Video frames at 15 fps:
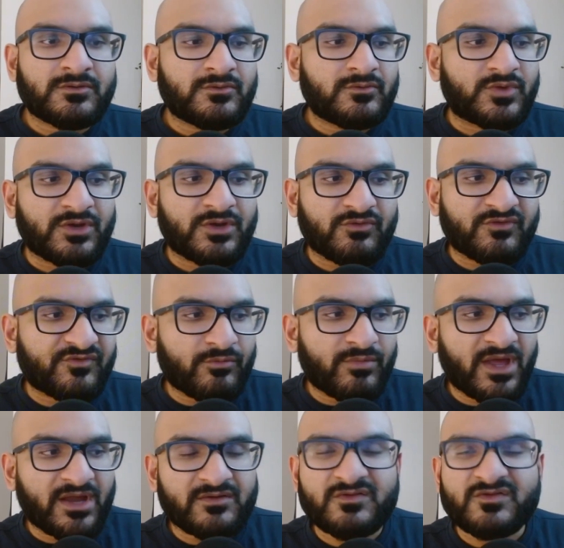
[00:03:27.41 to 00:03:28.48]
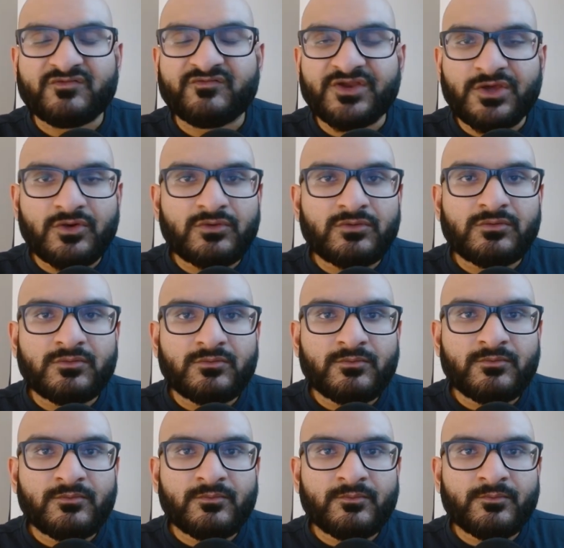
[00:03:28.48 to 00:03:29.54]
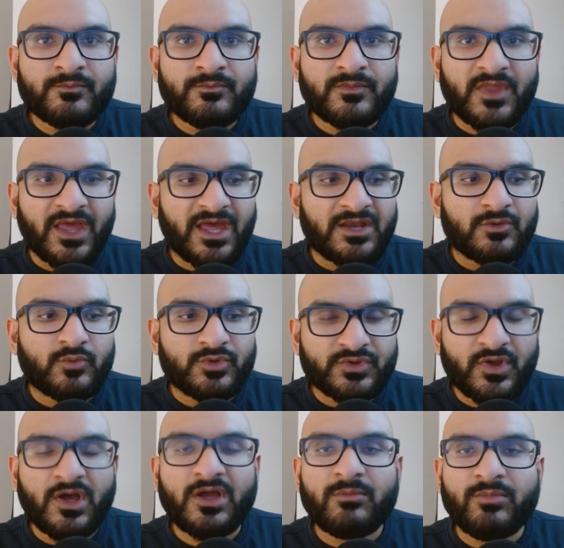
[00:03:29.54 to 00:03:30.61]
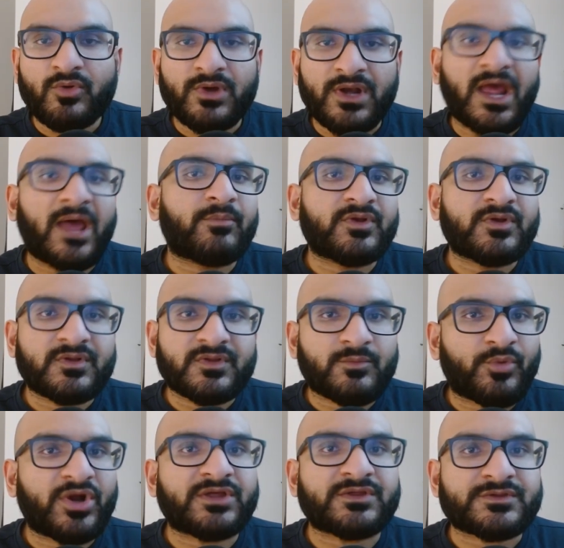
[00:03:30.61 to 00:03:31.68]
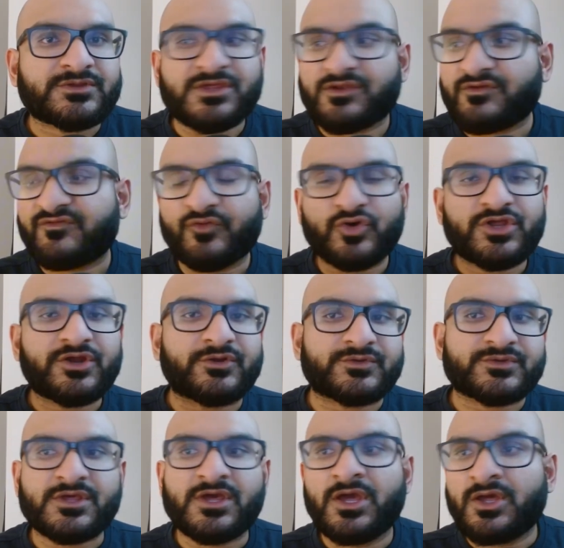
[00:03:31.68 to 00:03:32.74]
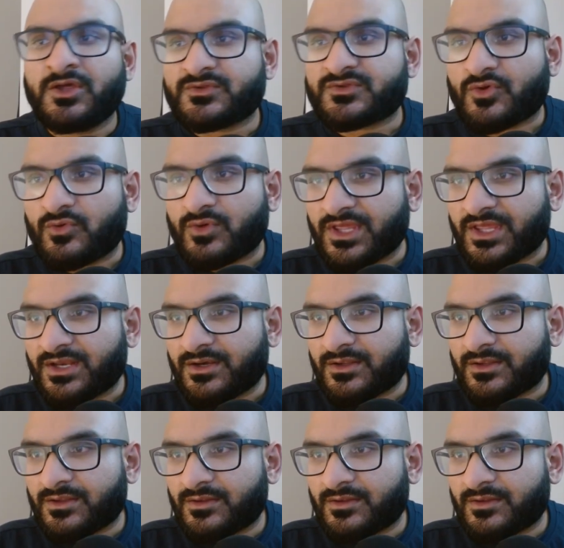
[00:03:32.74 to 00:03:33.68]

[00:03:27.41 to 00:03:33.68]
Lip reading: We can refer back to this video and we'll talk about what happened to the price in 4 years. So in